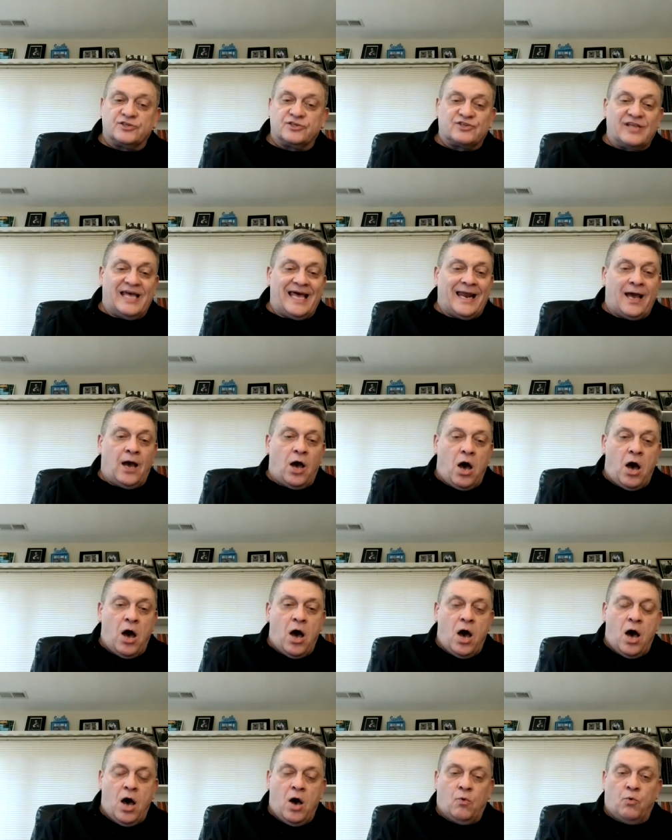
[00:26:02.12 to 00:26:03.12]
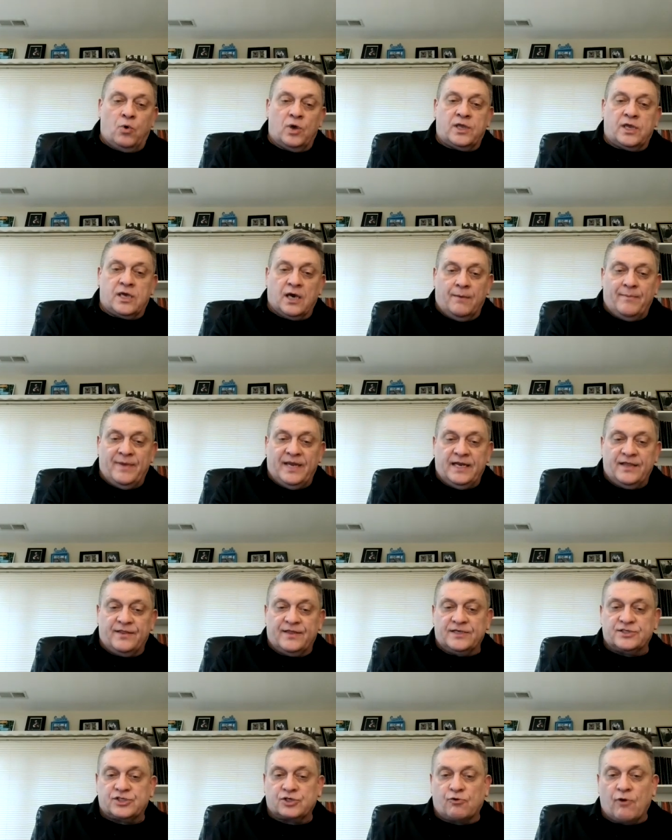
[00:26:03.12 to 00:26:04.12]
is that all would come into
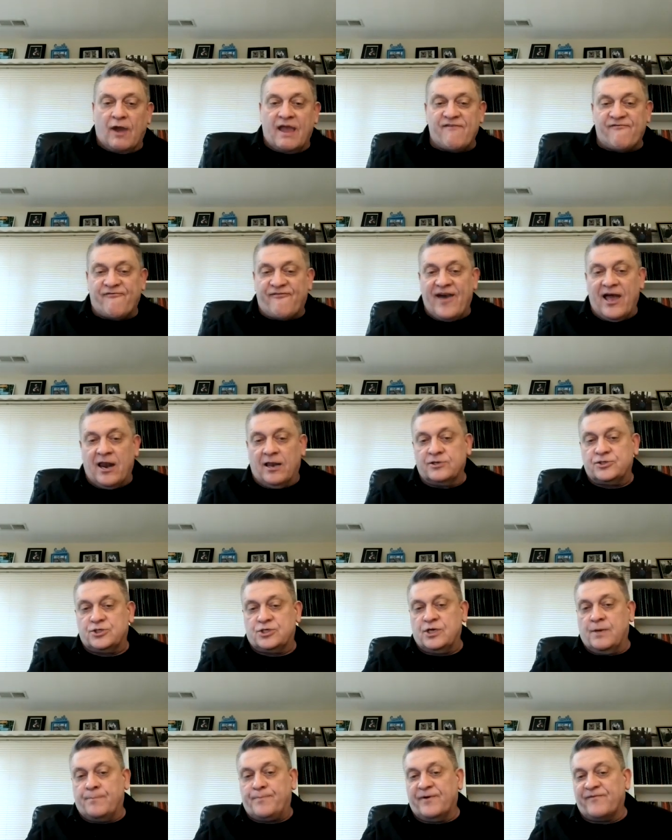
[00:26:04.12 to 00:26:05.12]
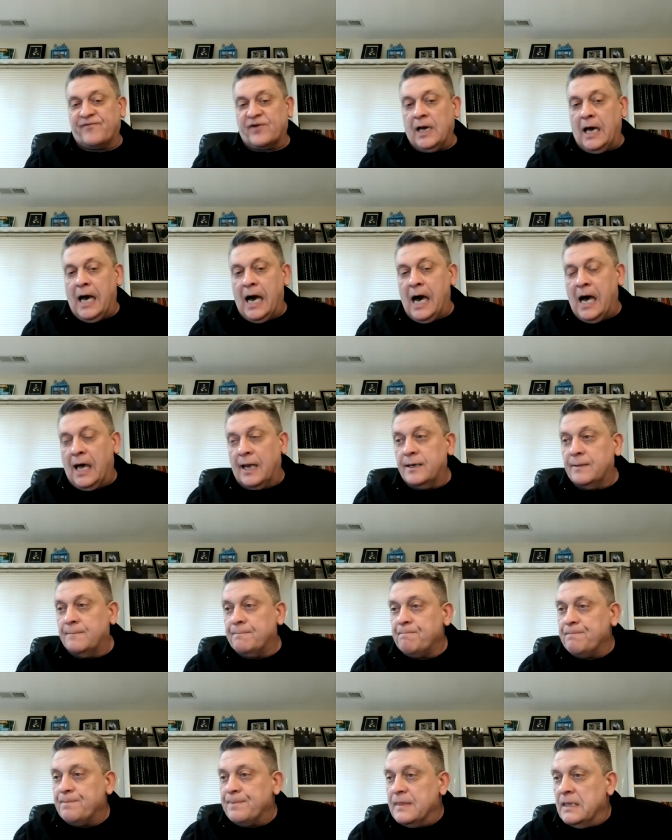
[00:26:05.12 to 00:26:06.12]
this great fellowship of God
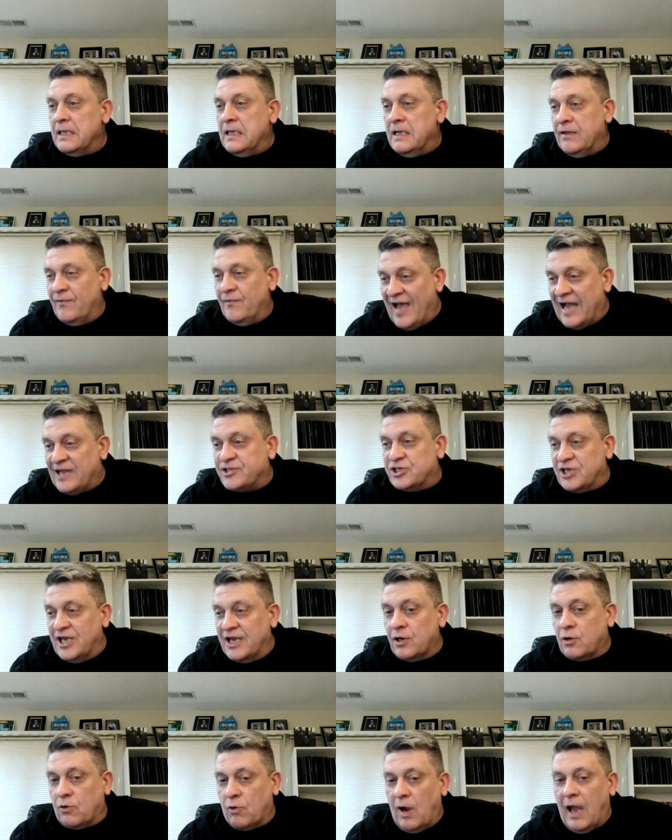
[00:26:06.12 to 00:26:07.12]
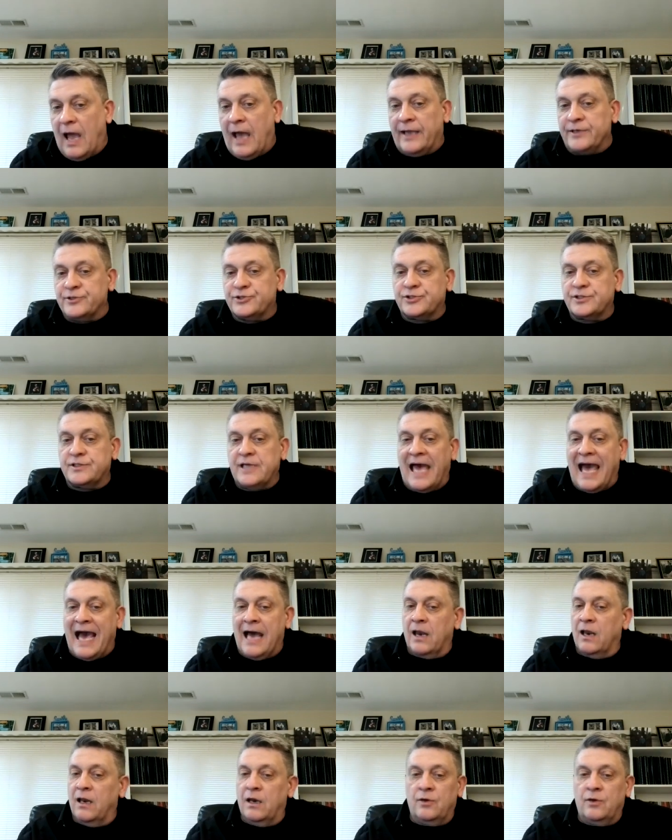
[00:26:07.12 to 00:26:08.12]
that's in Christ.
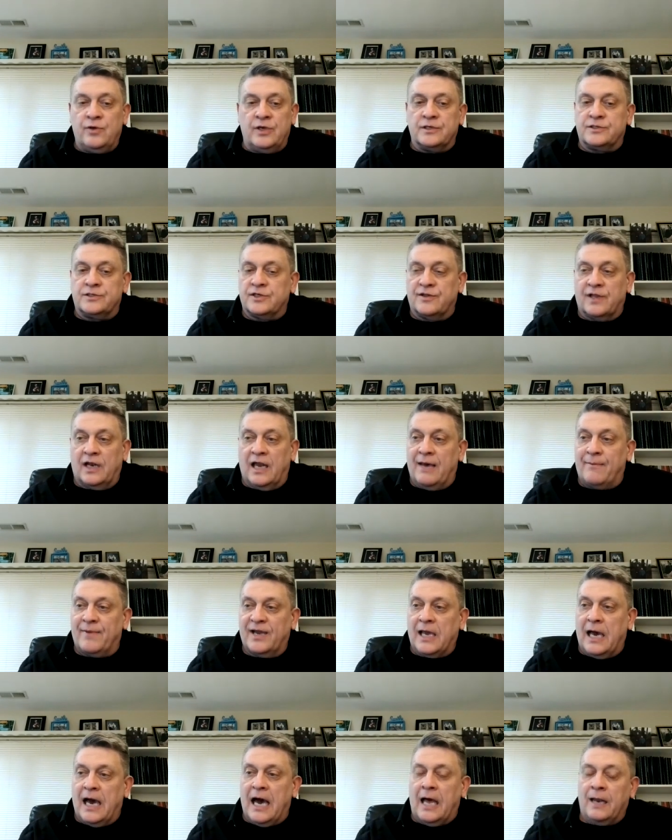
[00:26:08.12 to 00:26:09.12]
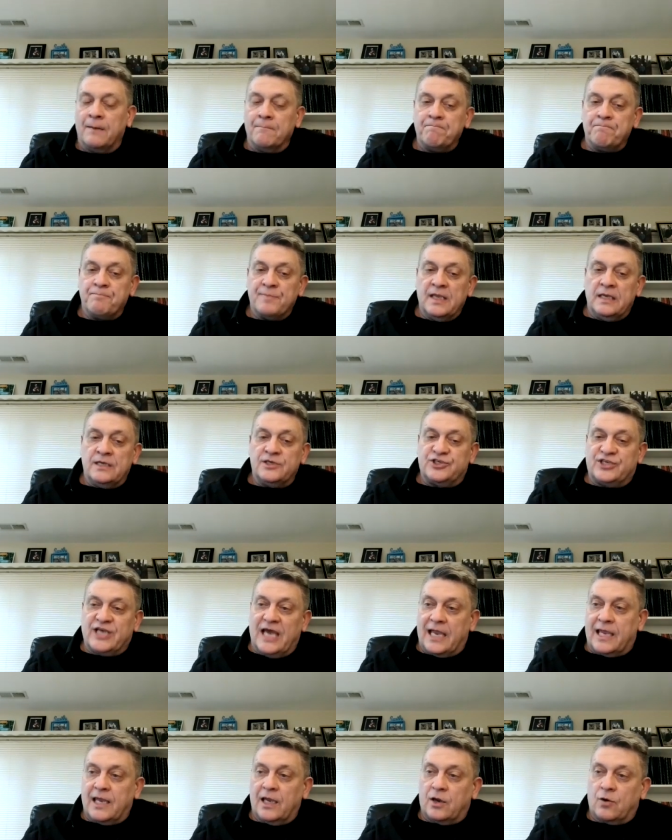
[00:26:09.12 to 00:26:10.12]
Hallelujah to the Lamb of God. 2
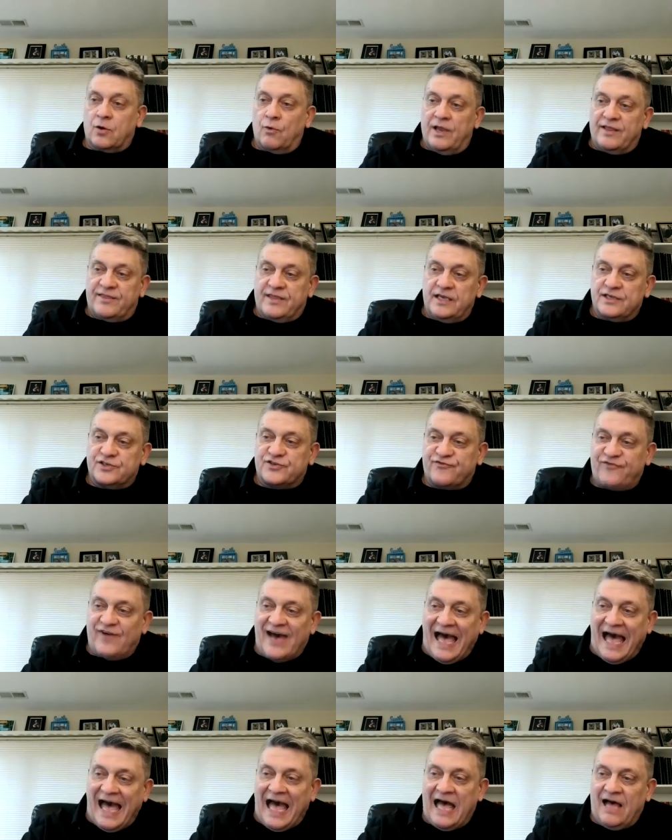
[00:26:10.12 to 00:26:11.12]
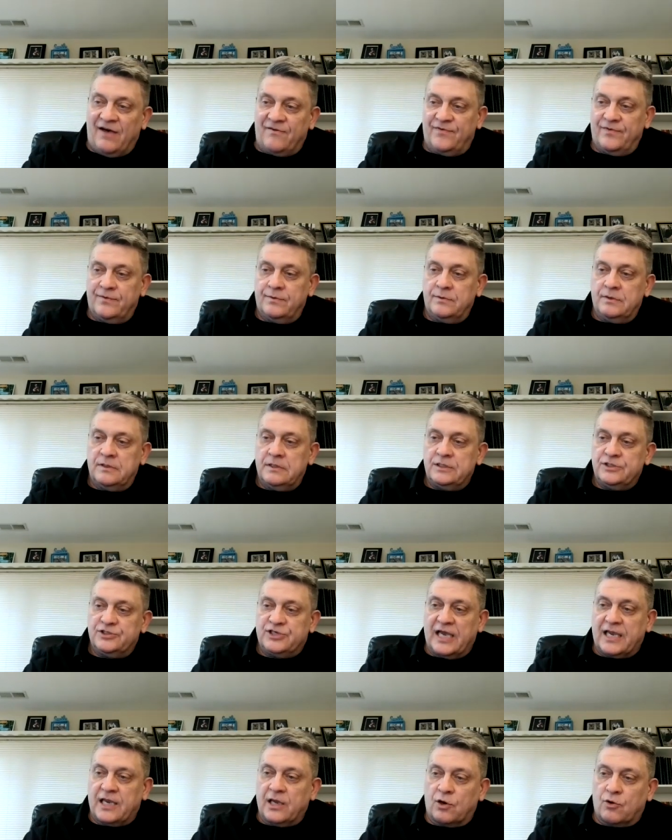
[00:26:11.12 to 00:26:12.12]
Corinthians 5
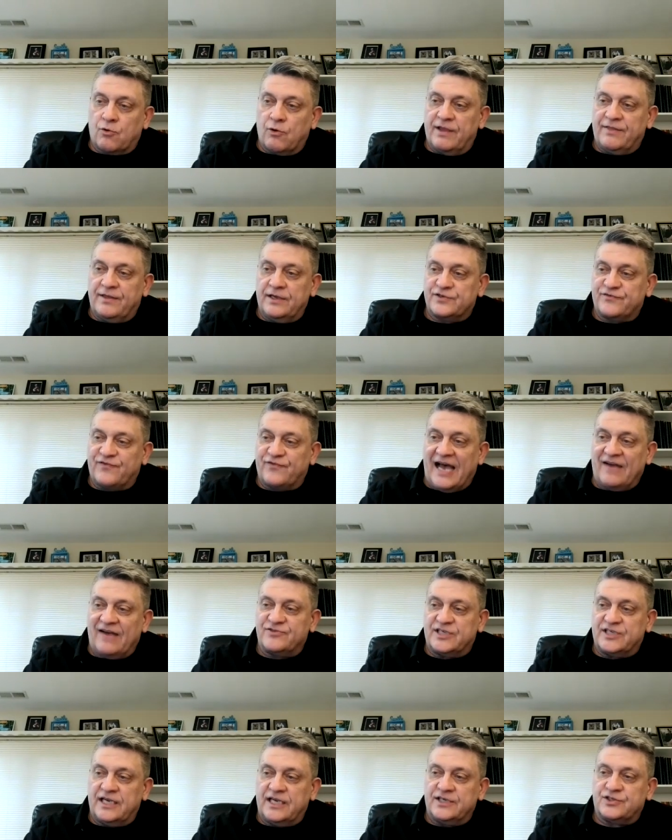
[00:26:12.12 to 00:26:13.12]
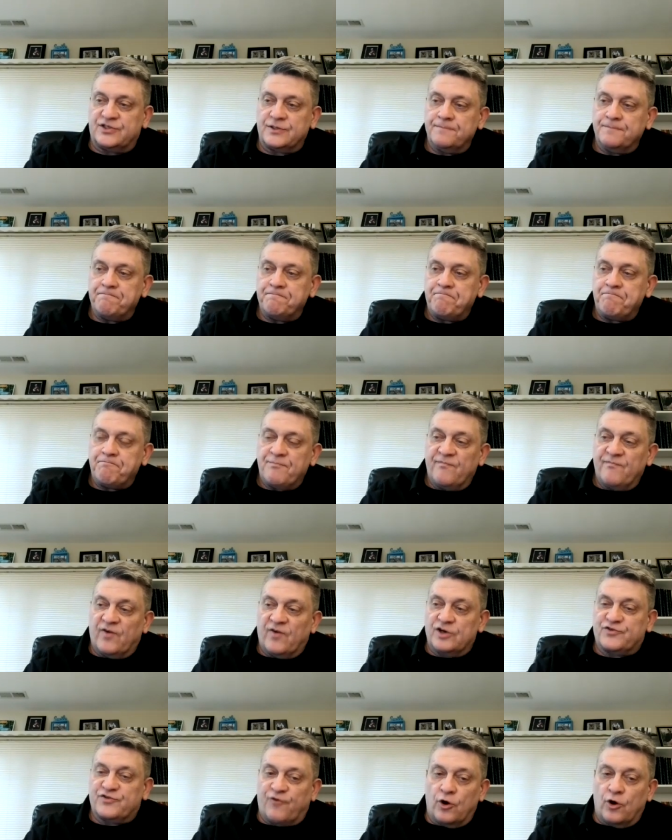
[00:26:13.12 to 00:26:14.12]
says,
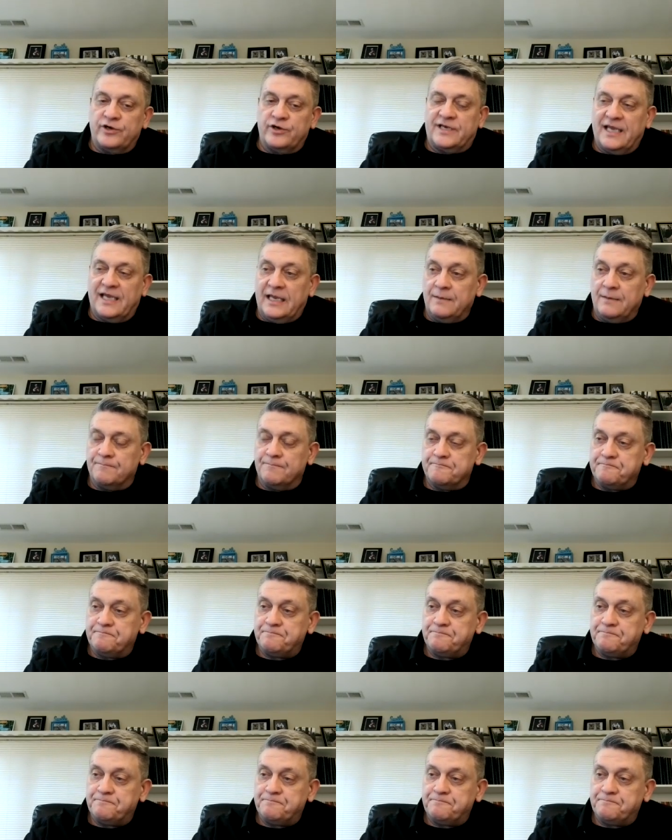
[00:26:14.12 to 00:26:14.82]
verse 14,